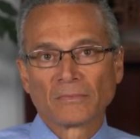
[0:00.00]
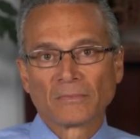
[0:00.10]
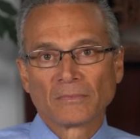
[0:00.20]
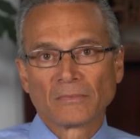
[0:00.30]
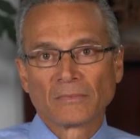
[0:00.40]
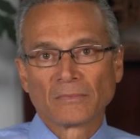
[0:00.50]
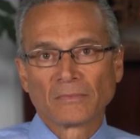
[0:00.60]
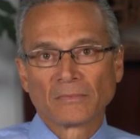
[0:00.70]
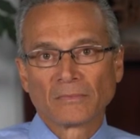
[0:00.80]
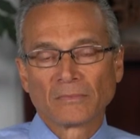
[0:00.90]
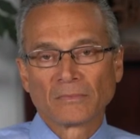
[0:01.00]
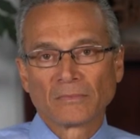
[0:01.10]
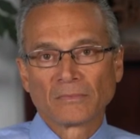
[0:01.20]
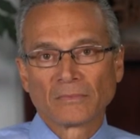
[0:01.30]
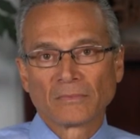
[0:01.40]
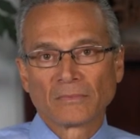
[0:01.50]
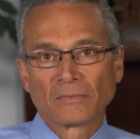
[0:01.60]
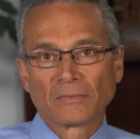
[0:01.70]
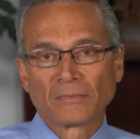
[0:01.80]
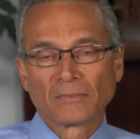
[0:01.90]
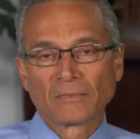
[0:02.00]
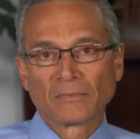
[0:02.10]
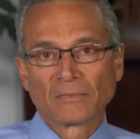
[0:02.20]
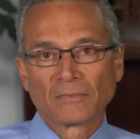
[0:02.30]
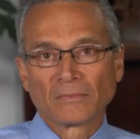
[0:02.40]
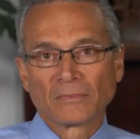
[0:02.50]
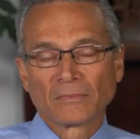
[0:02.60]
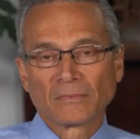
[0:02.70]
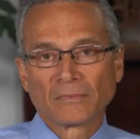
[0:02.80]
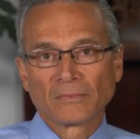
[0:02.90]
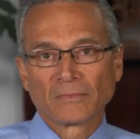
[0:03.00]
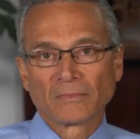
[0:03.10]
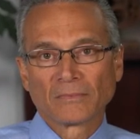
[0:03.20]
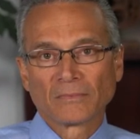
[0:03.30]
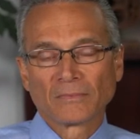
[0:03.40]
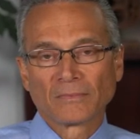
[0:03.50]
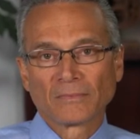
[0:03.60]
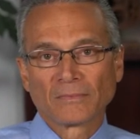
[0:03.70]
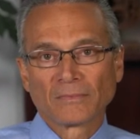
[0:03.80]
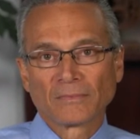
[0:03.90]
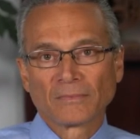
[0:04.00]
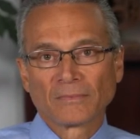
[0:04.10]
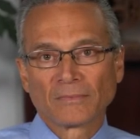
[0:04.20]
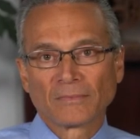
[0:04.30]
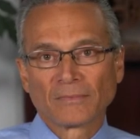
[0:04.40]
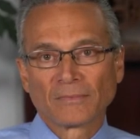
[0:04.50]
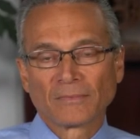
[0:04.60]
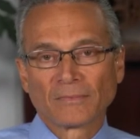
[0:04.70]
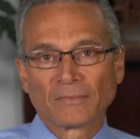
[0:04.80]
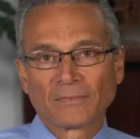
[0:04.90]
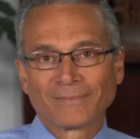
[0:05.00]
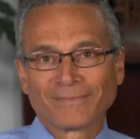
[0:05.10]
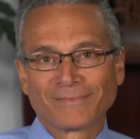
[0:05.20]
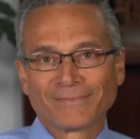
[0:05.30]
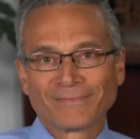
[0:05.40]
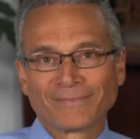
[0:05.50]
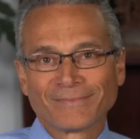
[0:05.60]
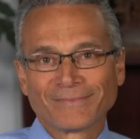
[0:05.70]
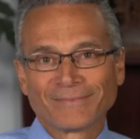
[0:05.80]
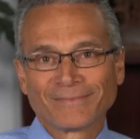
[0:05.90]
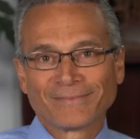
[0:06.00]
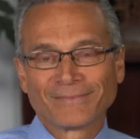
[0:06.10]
This person isn't speaking.